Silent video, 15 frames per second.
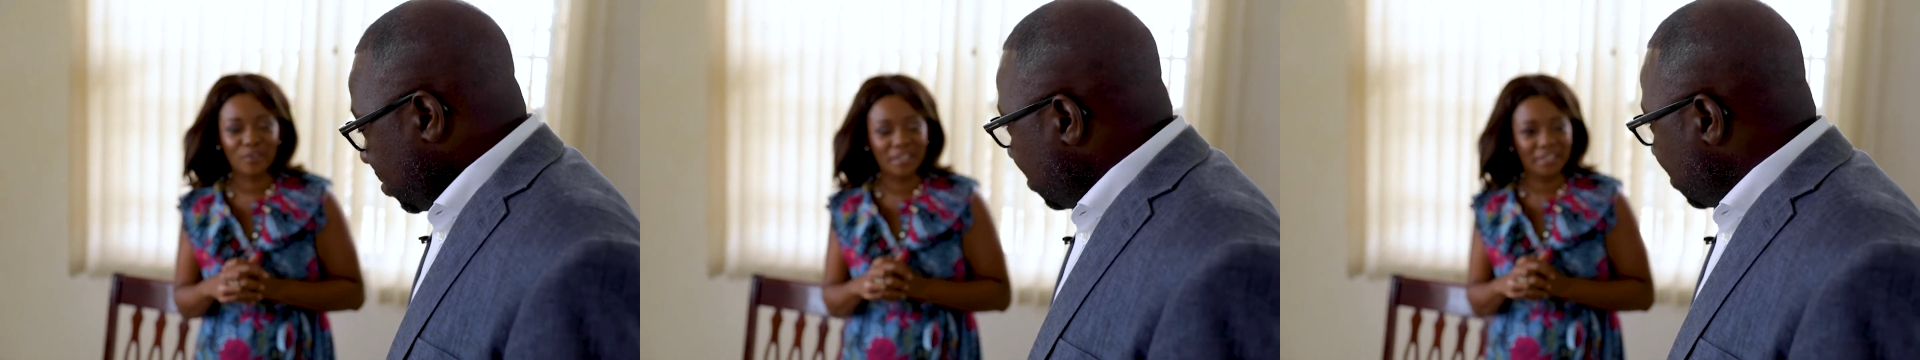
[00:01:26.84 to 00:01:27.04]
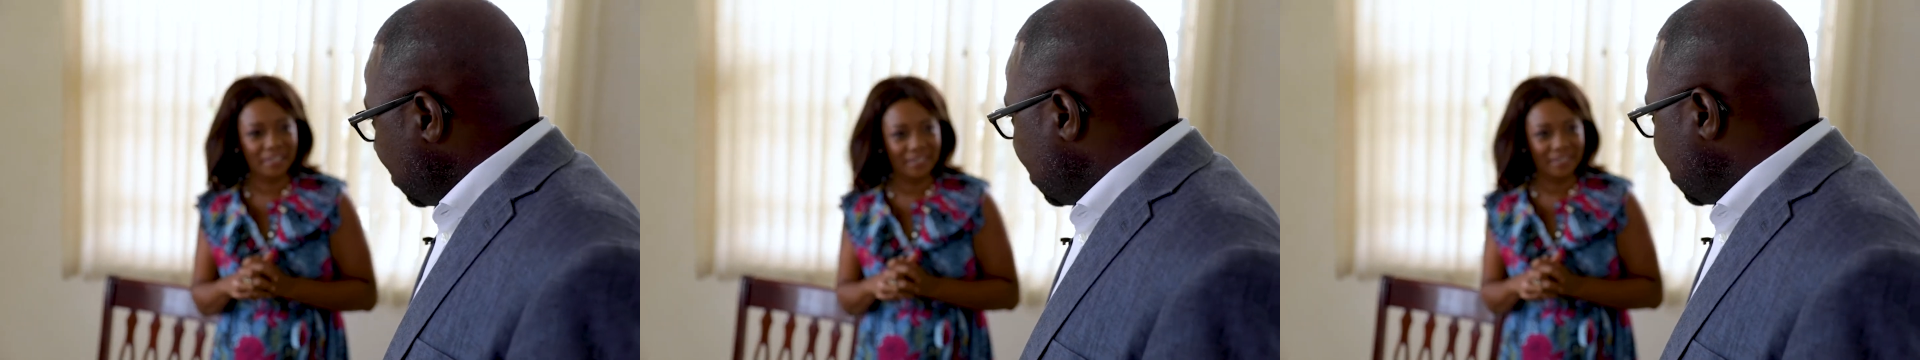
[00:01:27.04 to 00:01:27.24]

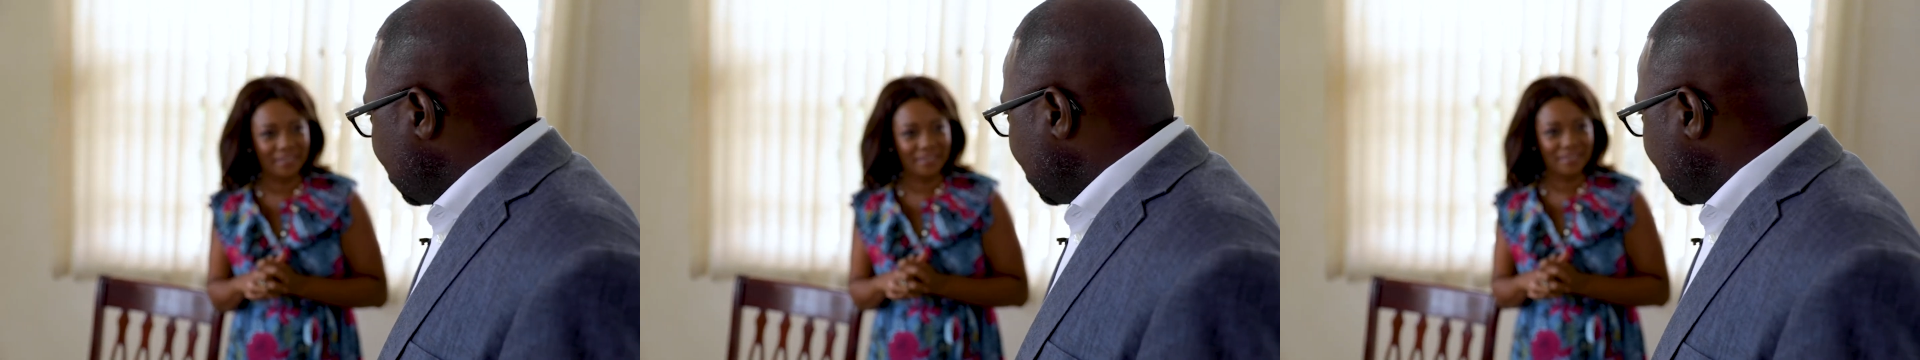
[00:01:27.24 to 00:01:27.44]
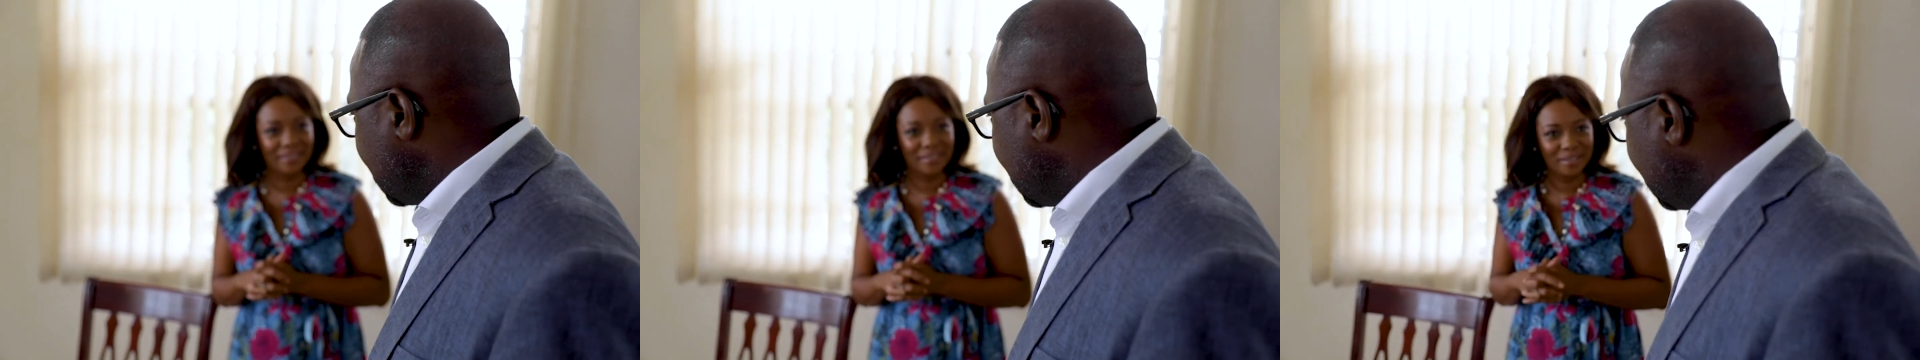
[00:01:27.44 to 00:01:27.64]
we
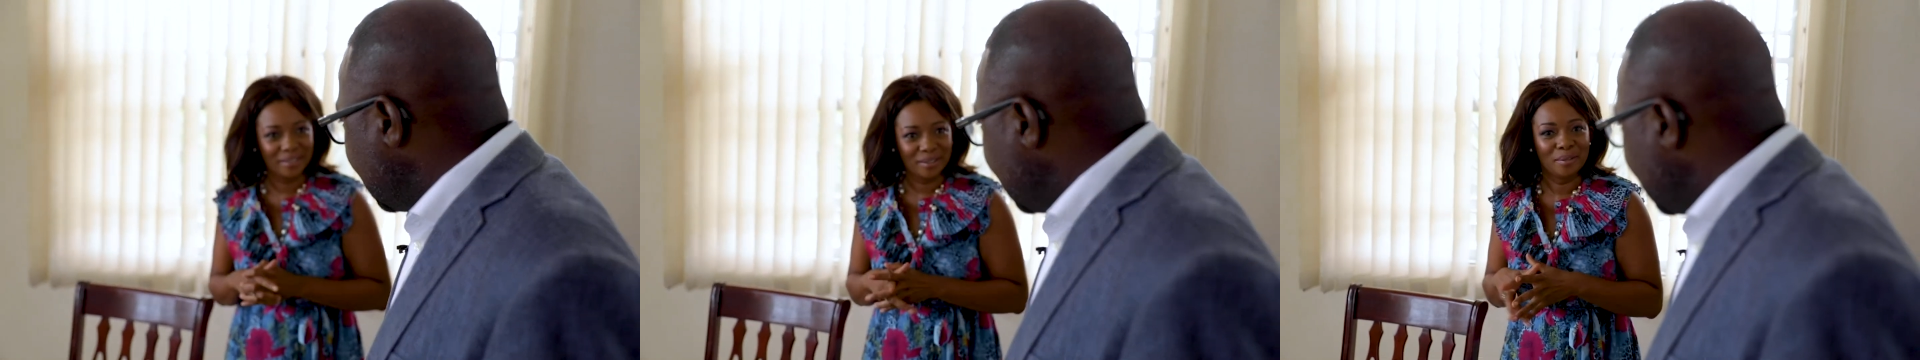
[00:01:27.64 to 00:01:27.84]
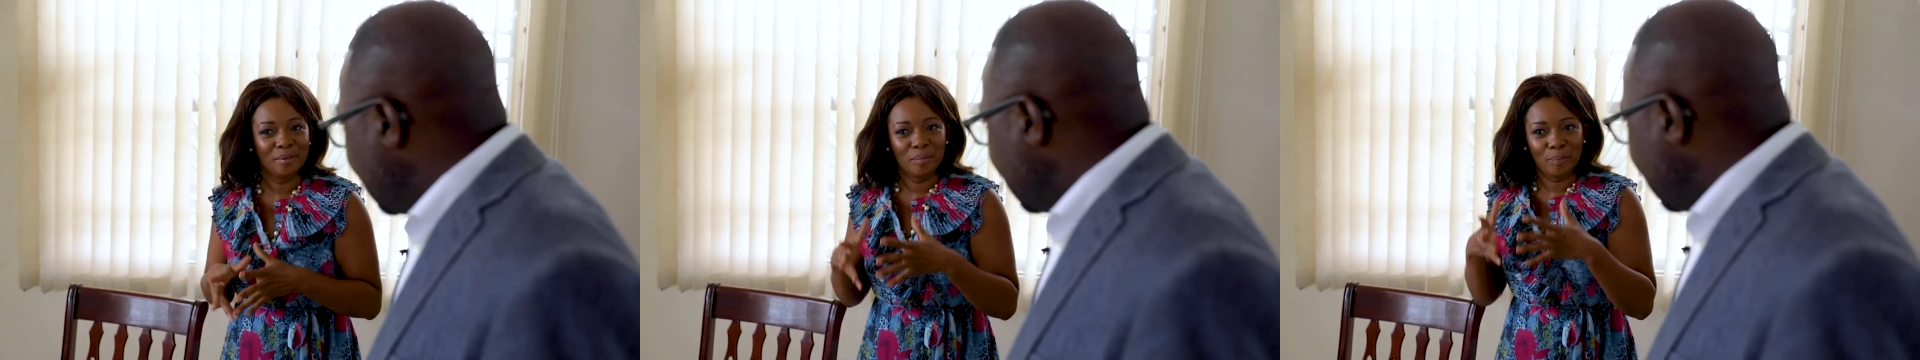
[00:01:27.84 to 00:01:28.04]
had such
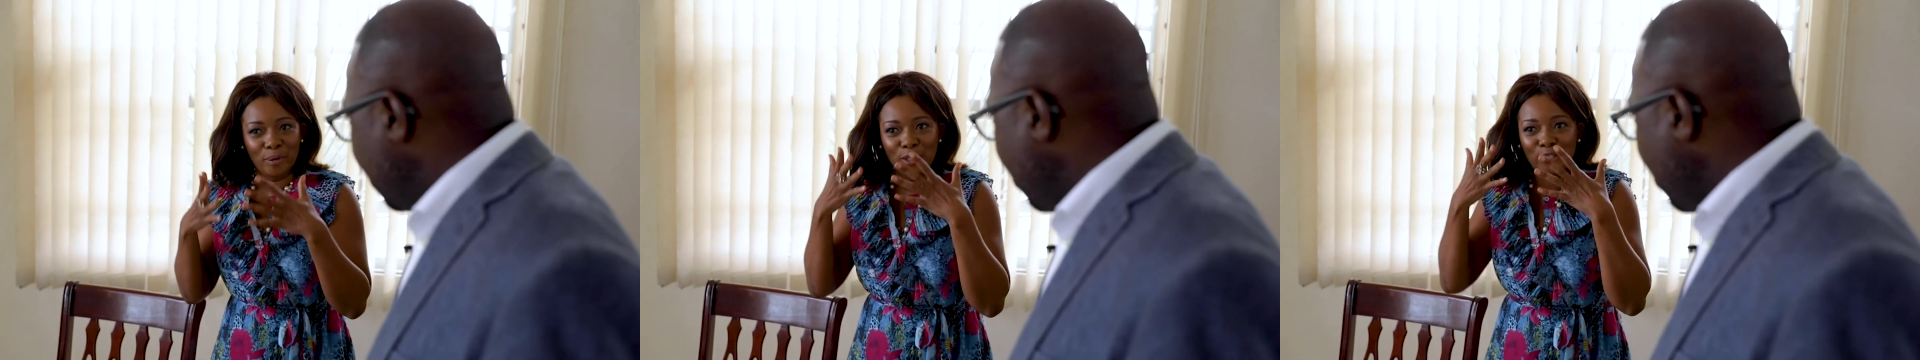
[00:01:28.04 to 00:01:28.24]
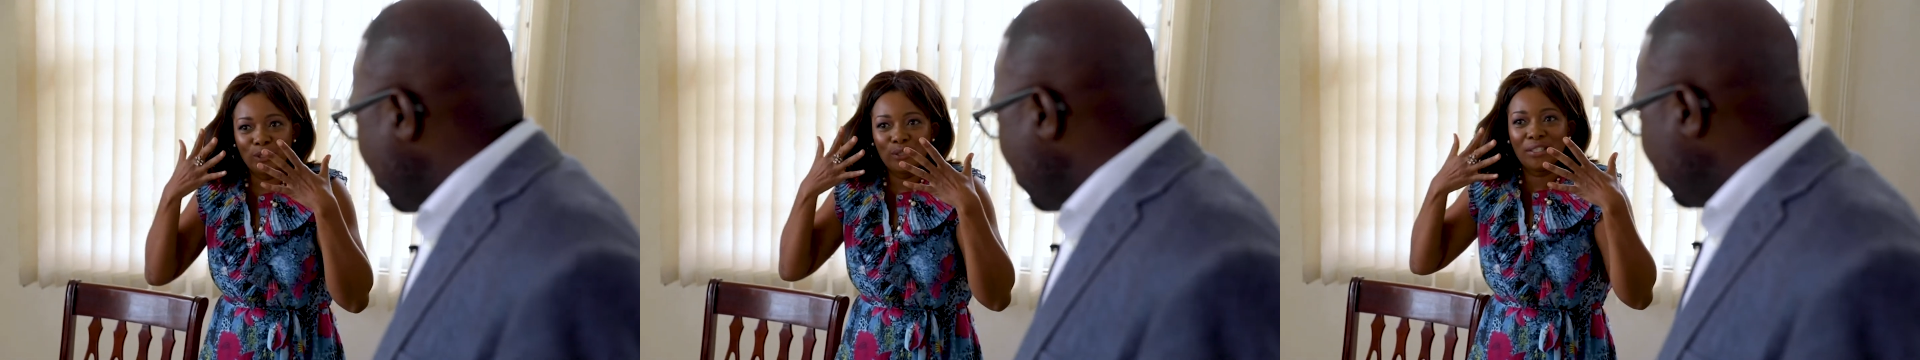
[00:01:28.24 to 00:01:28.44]

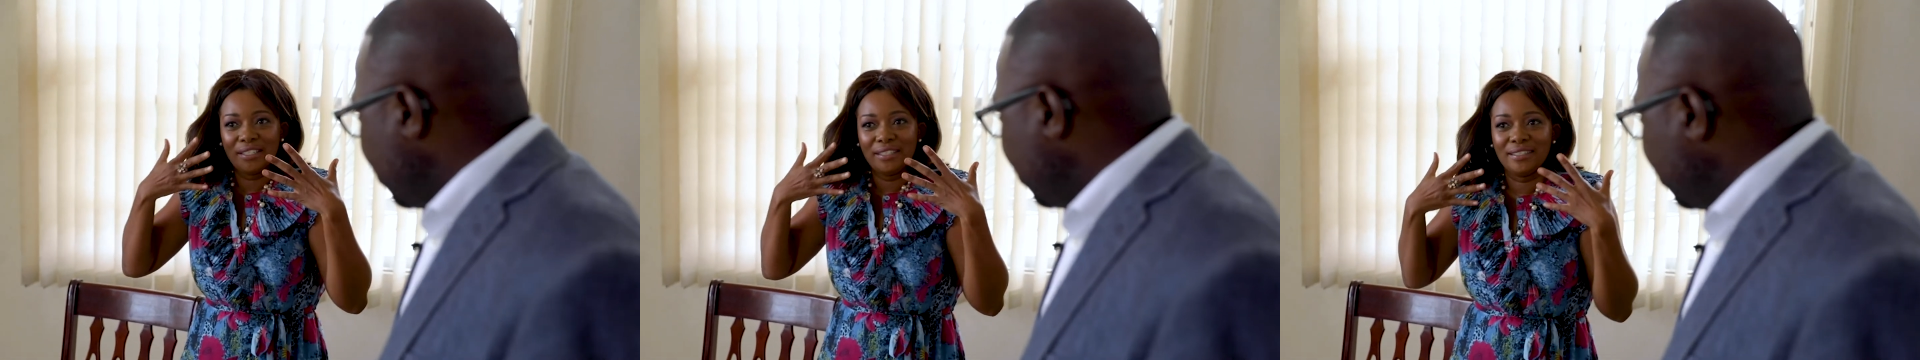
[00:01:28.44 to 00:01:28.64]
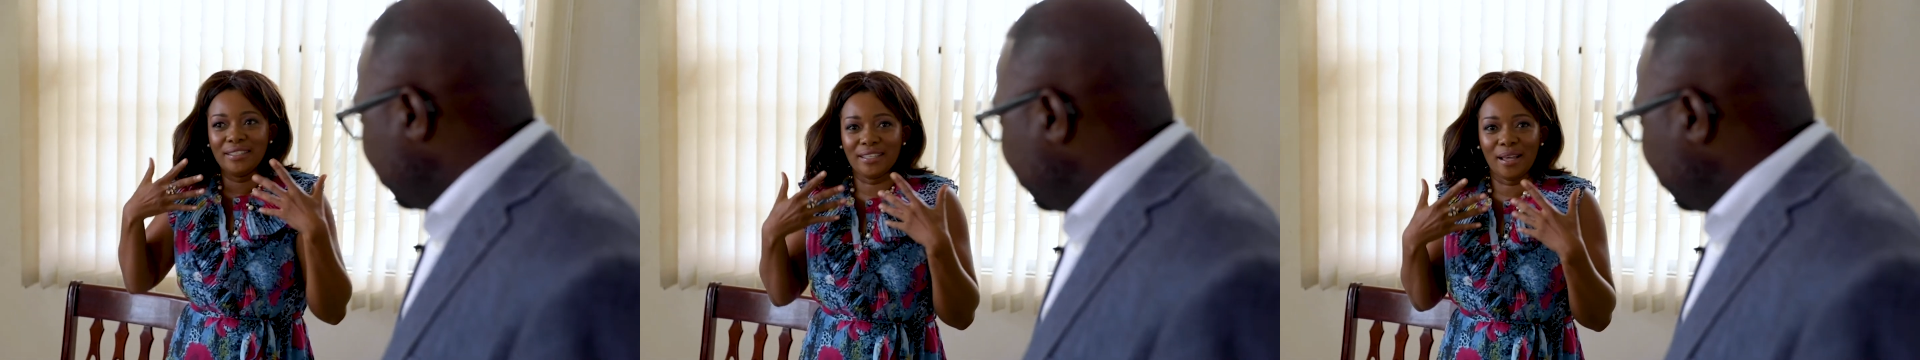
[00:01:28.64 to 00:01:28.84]
interactive
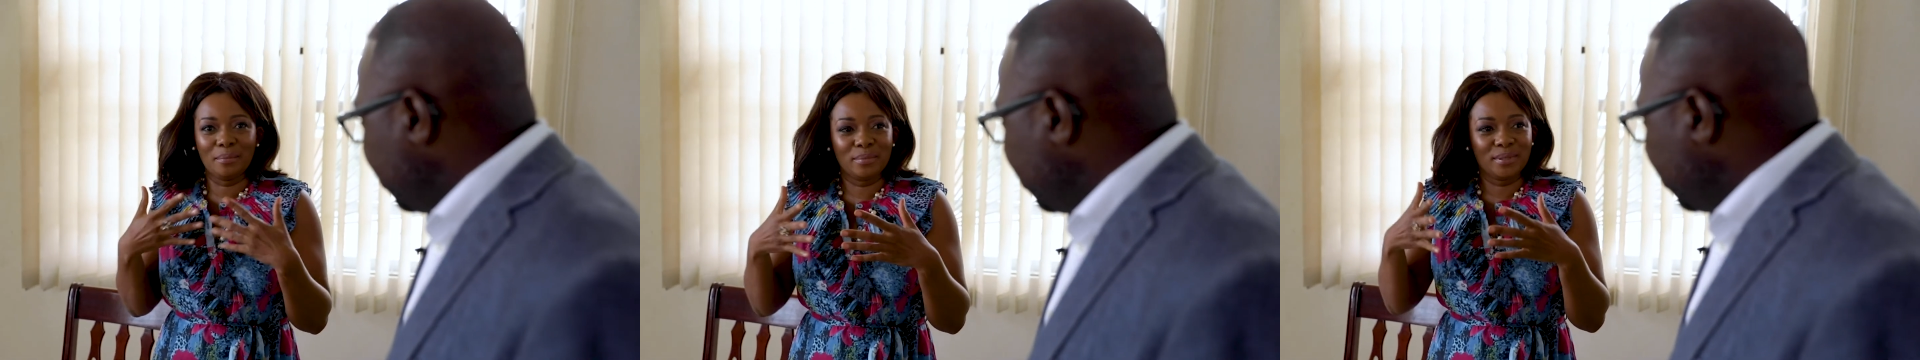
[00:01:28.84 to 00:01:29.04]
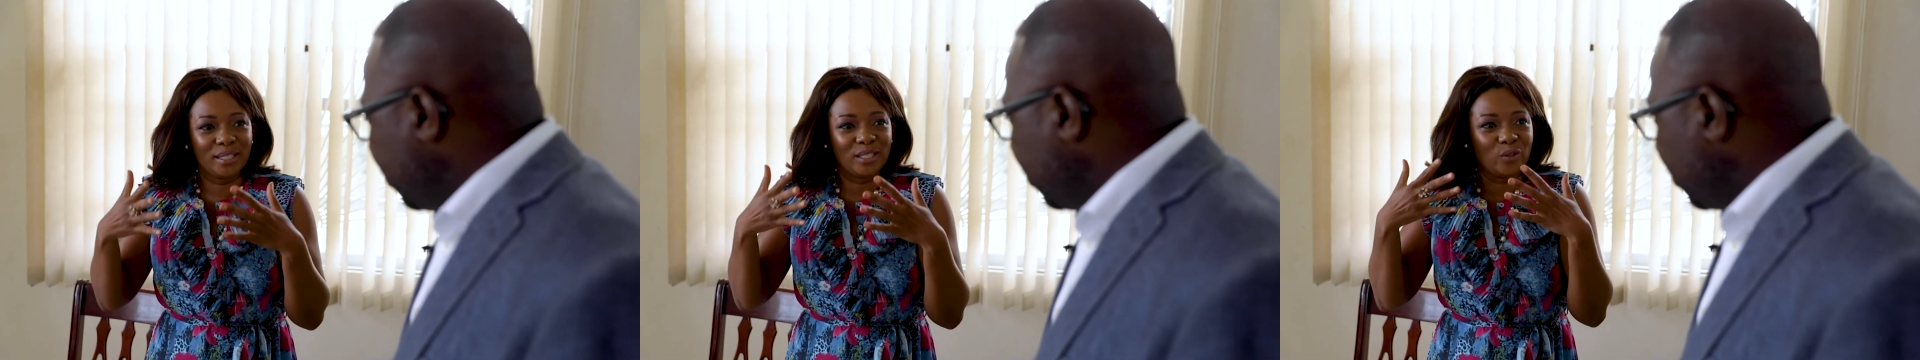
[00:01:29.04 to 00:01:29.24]

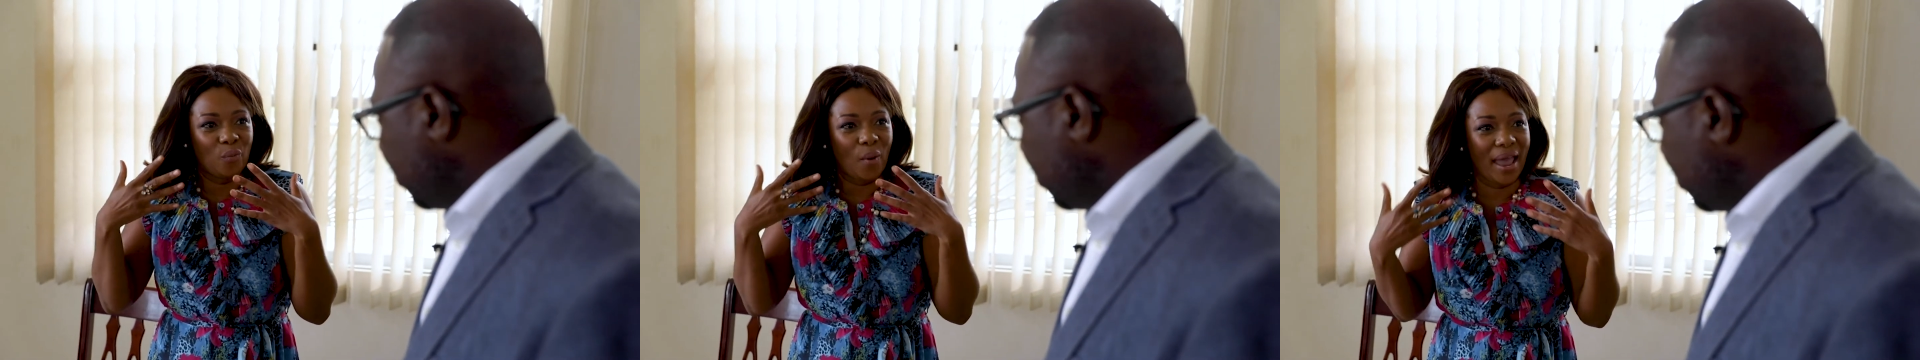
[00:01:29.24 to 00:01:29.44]
sessions.